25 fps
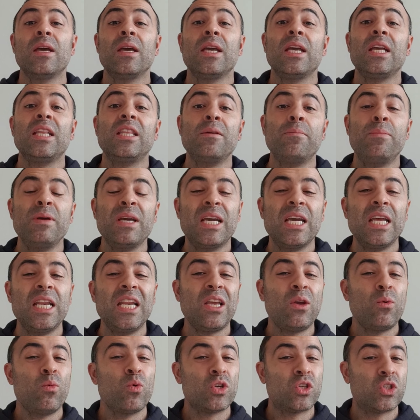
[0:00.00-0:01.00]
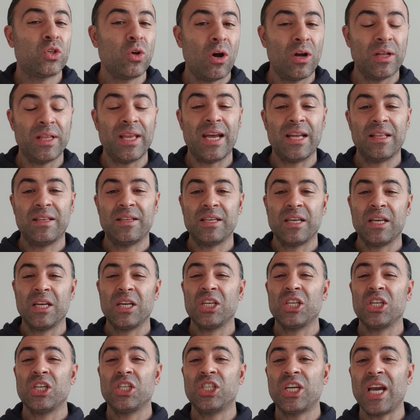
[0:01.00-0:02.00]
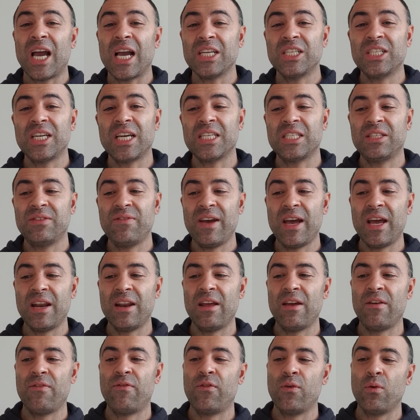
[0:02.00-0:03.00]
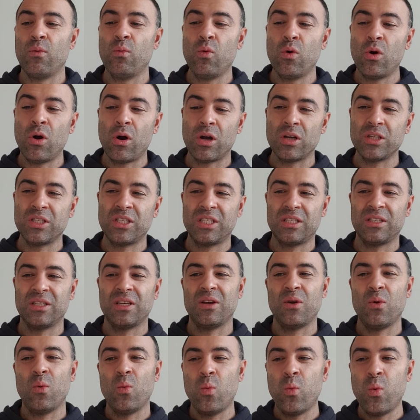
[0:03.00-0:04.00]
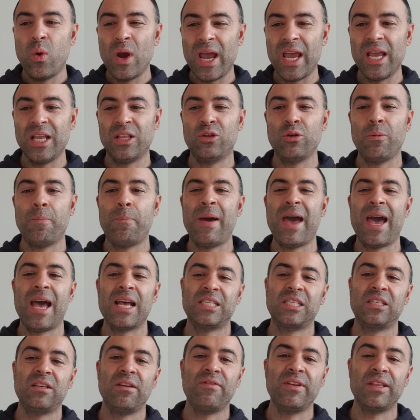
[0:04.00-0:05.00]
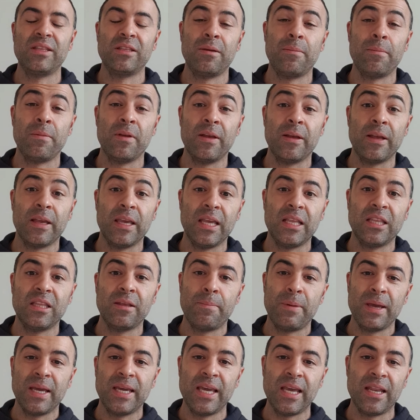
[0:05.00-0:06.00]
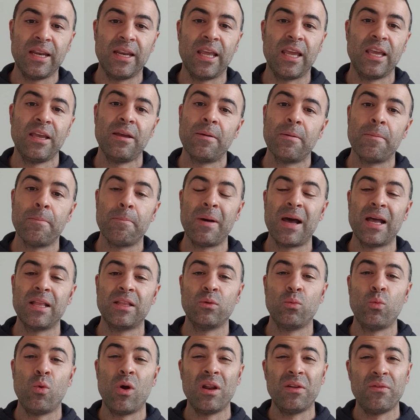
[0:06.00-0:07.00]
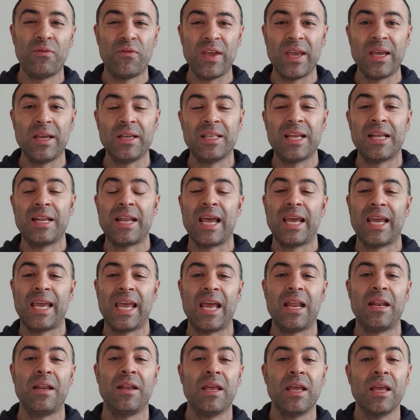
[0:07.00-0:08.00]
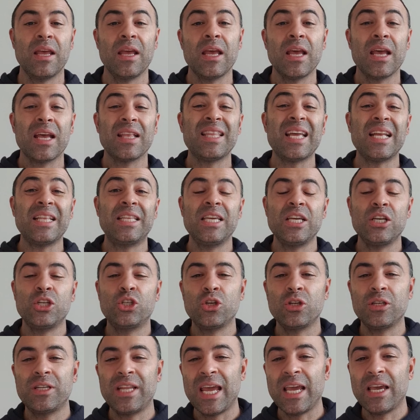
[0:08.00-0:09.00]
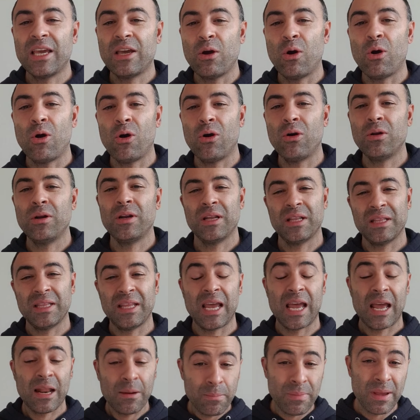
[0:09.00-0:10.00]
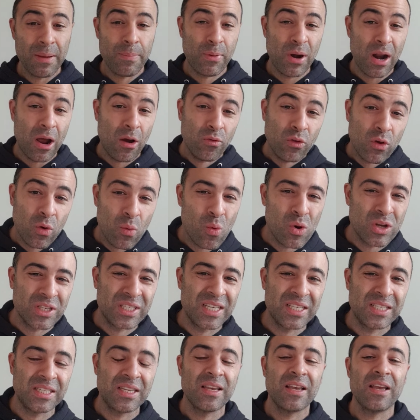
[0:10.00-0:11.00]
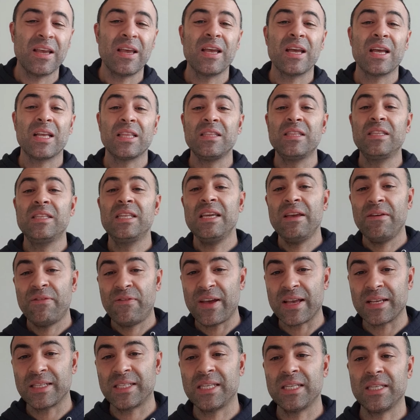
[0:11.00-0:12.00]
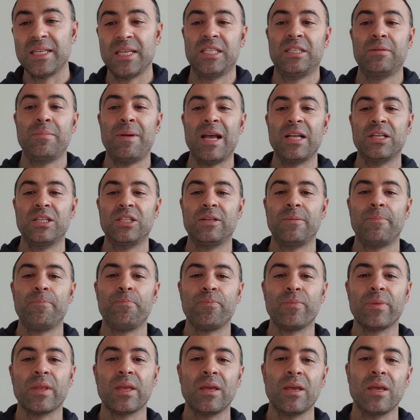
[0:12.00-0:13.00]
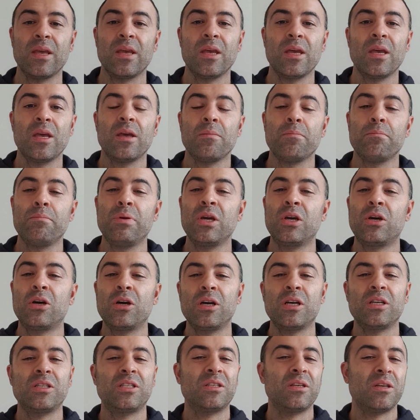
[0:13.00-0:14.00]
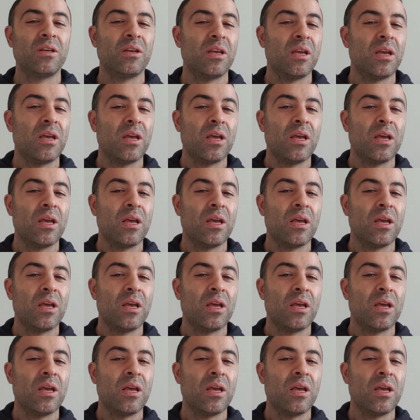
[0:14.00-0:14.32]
in the beginning we saw that Sasha Zverev was way too passive in the beginning, but one thing that he should take on and be proud of was his defense in this match, because